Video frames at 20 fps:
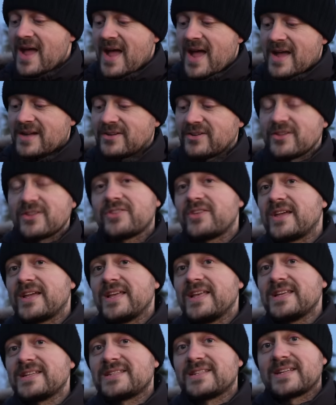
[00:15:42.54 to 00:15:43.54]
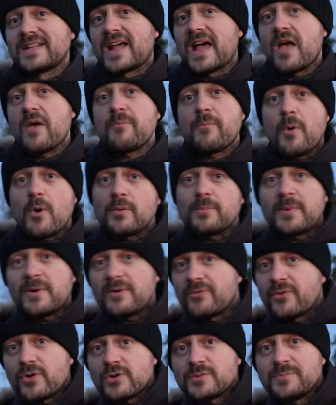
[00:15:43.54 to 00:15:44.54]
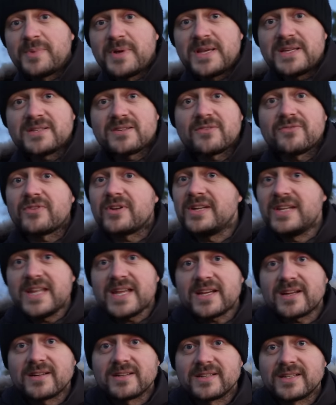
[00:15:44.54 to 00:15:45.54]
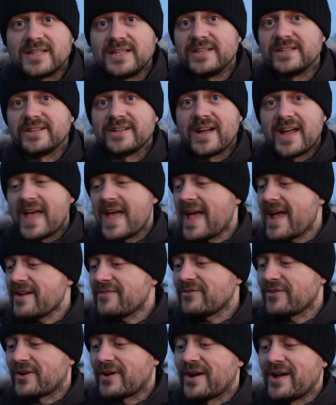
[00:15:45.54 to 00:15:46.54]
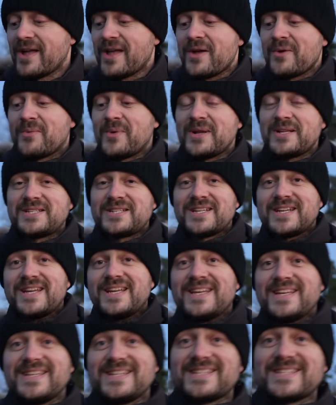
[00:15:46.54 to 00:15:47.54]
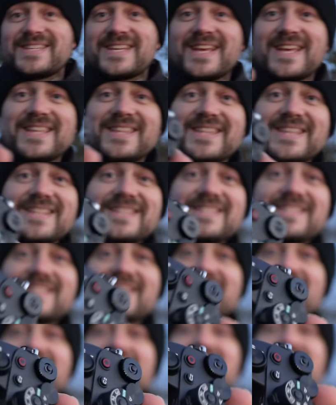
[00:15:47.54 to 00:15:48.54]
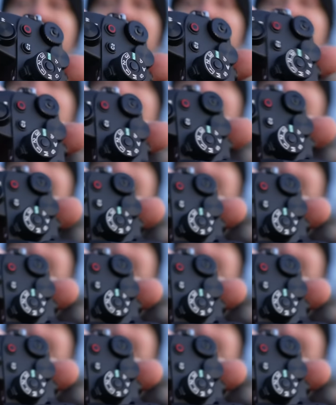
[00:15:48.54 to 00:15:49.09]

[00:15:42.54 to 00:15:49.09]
Another thing is that I bought my first piece of Nikon gear ever, which is this little